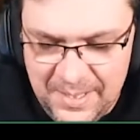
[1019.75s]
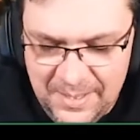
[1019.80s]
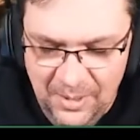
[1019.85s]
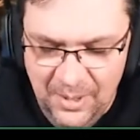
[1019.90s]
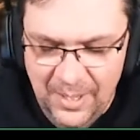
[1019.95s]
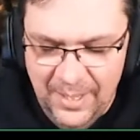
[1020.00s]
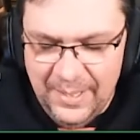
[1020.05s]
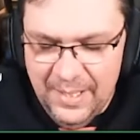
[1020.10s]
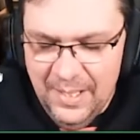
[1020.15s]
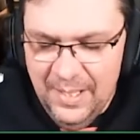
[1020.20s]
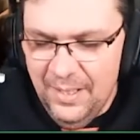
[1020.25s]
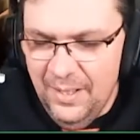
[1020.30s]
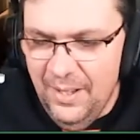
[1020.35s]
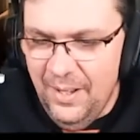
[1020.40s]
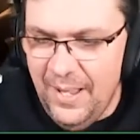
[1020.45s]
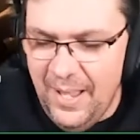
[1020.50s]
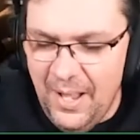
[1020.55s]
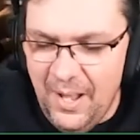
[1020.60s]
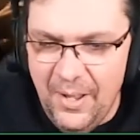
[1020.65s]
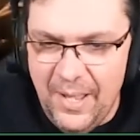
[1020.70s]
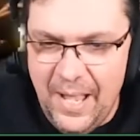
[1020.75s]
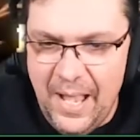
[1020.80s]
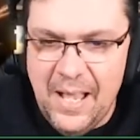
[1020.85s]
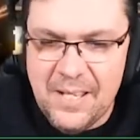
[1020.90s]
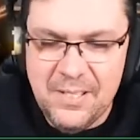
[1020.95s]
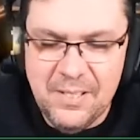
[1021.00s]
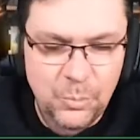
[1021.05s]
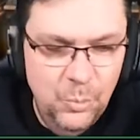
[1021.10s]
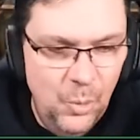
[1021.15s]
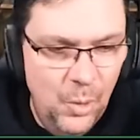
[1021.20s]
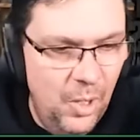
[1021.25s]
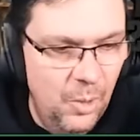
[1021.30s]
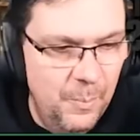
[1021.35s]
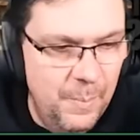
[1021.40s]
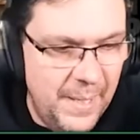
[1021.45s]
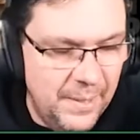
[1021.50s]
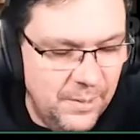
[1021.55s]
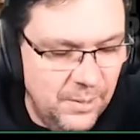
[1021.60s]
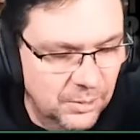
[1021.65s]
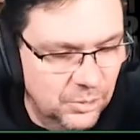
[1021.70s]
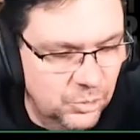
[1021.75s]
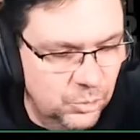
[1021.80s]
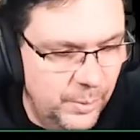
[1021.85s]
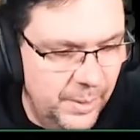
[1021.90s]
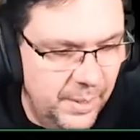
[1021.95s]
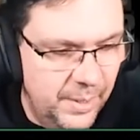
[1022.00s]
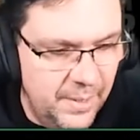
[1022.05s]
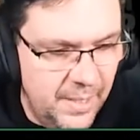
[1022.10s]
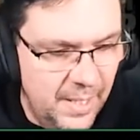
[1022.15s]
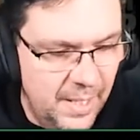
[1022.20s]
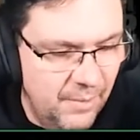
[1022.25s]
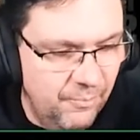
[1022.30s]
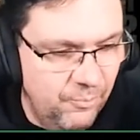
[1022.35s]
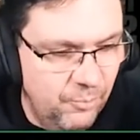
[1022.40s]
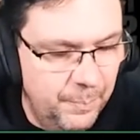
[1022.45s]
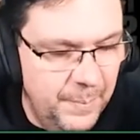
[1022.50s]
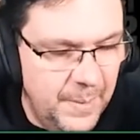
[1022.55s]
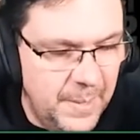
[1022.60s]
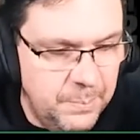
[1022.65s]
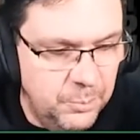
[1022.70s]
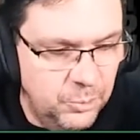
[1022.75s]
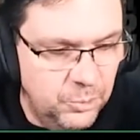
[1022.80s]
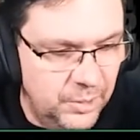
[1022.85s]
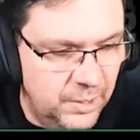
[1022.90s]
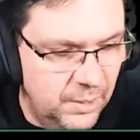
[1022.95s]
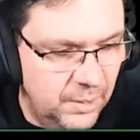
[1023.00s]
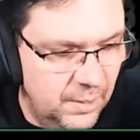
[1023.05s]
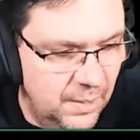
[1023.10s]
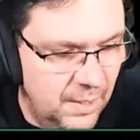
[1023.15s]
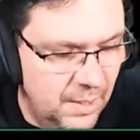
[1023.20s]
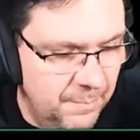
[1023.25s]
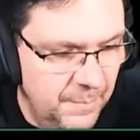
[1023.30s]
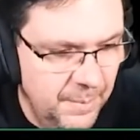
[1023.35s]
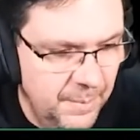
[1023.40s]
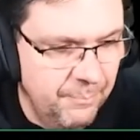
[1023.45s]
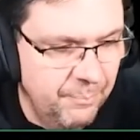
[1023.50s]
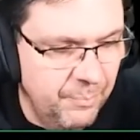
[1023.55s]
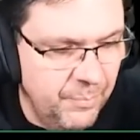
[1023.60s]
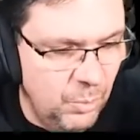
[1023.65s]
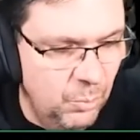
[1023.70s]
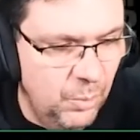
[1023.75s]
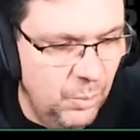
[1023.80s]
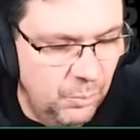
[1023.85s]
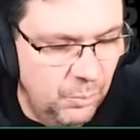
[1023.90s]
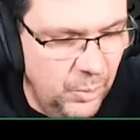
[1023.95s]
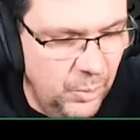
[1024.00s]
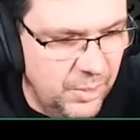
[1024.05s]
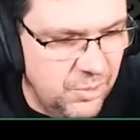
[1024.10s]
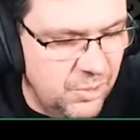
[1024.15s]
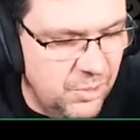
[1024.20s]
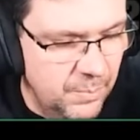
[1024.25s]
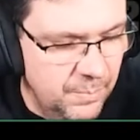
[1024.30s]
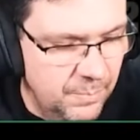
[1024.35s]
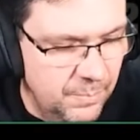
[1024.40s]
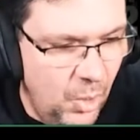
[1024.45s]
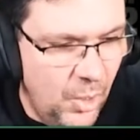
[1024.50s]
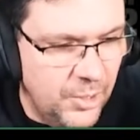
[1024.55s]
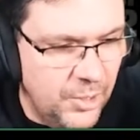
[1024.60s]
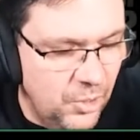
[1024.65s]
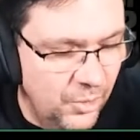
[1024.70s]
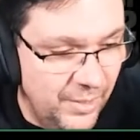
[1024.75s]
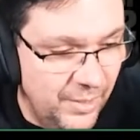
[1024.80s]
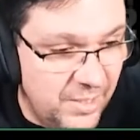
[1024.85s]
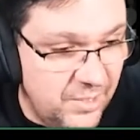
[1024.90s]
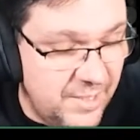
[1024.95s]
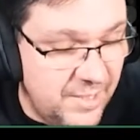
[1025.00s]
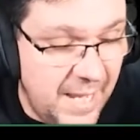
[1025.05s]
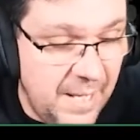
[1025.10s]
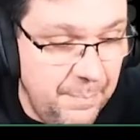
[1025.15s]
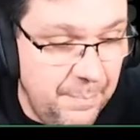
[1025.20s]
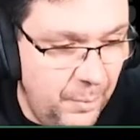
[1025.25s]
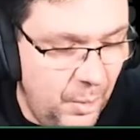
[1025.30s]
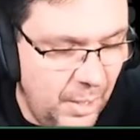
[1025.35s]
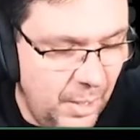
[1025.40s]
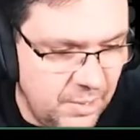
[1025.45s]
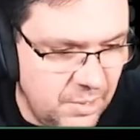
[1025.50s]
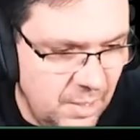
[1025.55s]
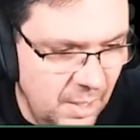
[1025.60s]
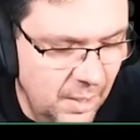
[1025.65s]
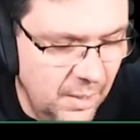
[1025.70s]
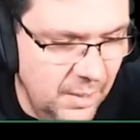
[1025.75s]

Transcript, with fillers: Like I, I, asked a while back on Twitter, you know, for people to get um, what are some iconic sound bites?